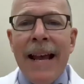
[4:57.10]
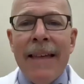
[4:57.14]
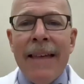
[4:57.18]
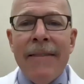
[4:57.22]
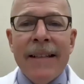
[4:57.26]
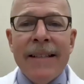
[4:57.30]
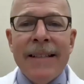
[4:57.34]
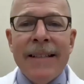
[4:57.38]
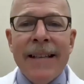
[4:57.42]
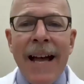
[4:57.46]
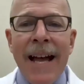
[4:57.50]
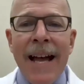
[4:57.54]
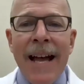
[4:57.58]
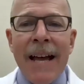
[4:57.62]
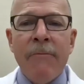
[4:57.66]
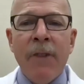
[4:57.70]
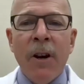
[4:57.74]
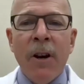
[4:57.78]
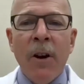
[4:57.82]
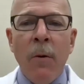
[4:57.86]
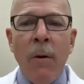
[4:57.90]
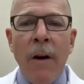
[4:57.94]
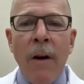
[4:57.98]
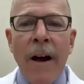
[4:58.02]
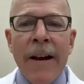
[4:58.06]
and the time
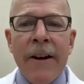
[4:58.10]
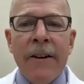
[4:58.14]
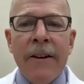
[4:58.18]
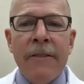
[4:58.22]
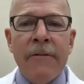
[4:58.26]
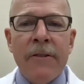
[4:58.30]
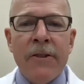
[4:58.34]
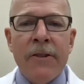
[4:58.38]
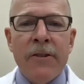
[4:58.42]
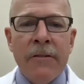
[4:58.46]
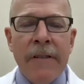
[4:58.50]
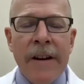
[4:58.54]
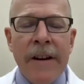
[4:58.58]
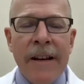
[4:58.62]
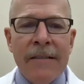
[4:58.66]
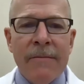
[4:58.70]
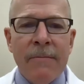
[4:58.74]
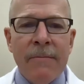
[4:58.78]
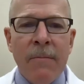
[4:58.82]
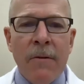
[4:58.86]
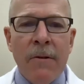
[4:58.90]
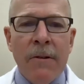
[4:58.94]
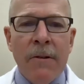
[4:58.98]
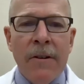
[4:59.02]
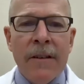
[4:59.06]
required for
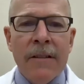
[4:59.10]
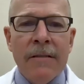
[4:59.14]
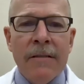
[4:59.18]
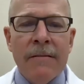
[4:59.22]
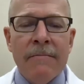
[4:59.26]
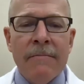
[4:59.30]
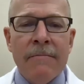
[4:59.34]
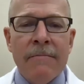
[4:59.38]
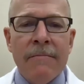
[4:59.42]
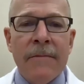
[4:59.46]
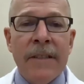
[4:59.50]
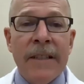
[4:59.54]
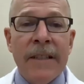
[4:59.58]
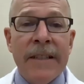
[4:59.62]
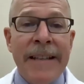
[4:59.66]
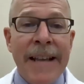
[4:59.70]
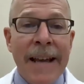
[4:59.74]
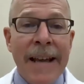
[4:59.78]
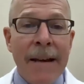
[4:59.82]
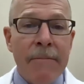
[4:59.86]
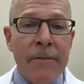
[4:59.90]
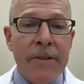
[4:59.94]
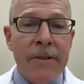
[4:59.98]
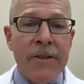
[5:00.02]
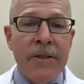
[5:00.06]
transport, the
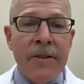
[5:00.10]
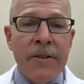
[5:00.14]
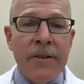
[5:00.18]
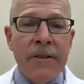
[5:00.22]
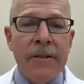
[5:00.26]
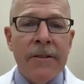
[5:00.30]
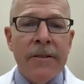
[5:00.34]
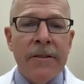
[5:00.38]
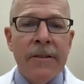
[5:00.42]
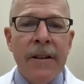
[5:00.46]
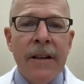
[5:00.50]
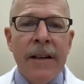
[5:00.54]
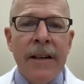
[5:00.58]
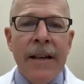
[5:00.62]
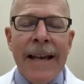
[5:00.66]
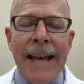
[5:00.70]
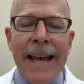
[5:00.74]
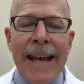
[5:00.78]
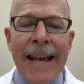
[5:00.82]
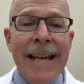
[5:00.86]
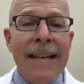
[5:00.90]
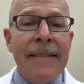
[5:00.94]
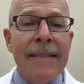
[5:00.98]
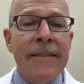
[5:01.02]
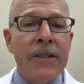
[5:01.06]
temperature,
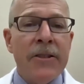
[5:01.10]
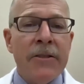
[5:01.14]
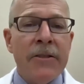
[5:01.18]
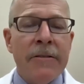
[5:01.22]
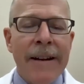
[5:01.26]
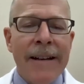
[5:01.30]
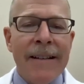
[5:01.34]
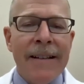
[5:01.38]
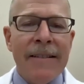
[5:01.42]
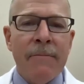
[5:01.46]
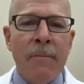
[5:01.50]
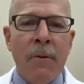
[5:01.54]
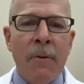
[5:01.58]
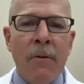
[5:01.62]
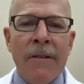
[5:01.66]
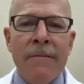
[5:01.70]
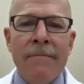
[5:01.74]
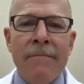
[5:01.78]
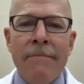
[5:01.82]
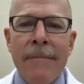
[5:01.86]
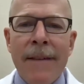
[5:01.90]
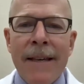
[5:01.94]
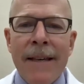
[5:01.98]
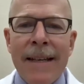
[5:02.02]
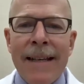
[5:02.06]
and the transport
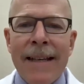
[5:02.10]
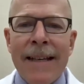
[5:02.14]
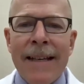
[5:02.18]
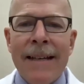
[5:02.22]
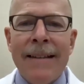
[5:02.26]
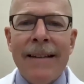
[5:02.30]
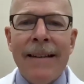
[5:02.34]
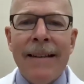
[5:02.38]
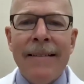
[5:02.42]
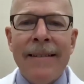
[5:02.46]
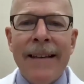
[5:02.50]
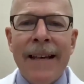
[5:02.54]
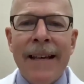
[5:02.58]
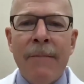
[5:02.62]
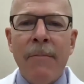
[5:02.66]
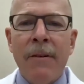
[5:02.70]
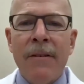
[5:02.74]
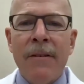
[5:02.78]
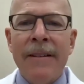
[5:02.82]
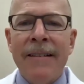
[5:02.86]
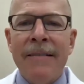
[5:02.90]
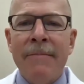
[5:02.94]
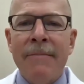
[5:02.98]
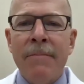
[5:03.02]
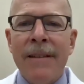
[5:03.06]
media the
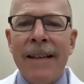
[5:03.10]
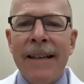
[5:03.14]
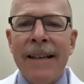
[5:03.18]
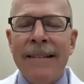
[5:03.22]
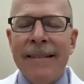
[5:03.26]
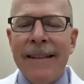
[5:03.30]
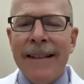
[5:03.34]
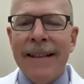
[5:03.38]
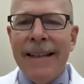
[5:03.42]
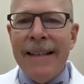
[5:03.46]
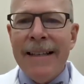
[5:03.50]
sample is placed